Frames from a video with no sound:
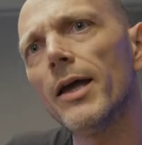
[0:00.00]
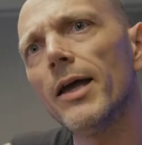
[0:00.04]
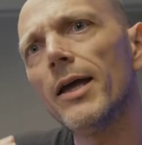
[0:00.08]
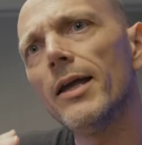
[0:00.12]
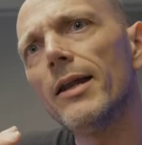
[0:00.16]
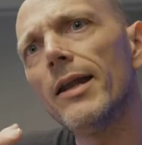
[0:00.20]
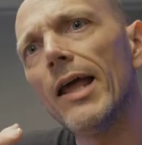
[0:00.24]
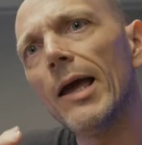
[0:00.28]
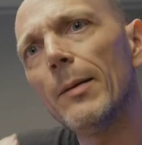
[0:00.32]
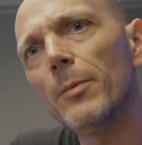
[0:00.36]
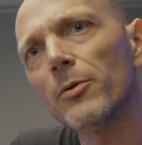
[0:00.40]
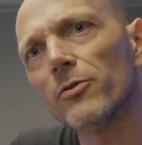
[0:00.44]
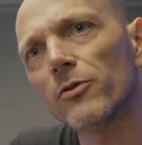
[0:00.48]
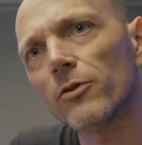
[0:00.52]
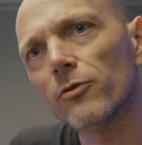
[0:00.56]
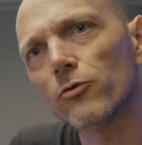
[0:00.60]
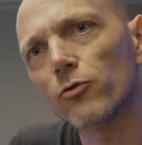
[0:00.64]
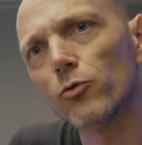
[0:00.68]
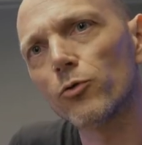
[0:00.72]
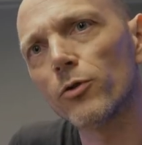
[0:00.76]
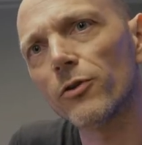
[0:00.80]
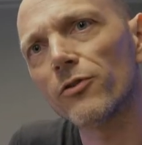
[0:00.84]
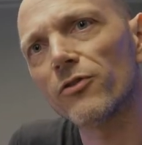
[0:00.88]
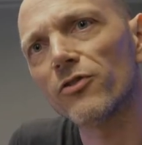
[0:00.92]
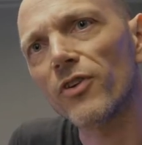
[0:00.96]
enables us
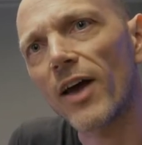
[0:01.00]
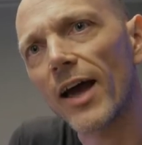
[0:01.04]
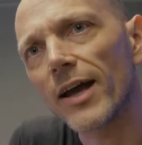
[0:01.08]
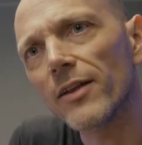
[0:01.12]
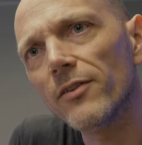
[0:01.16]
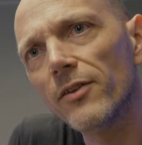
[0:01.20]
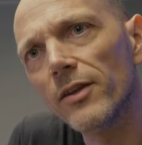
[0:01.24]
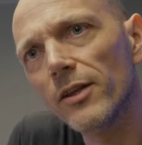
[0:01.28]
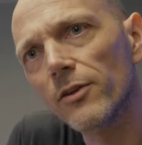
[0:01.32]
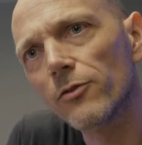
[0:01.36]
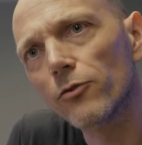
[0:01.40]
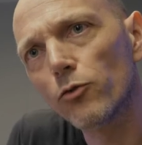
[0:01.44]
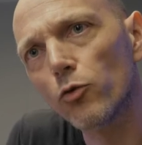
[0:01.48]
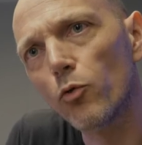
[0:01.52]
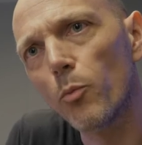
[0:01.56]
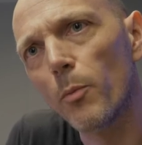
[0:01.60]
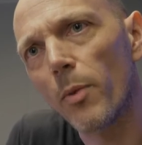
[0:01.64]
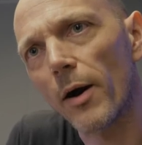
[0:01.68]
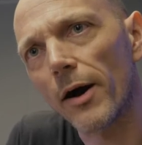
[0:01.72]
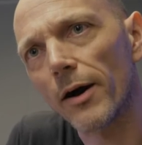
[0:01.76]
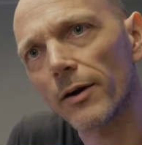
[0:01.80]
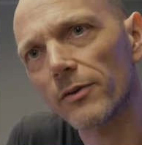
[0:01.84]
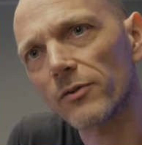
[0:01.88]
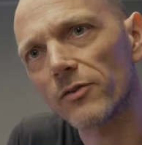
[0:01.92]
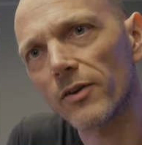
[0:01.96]
to design these two
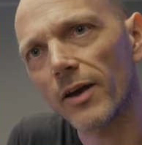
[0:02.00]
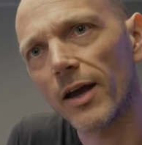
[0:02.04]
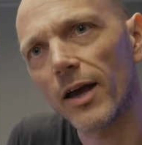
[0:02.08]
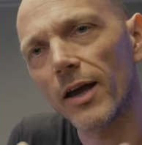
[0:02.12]
parts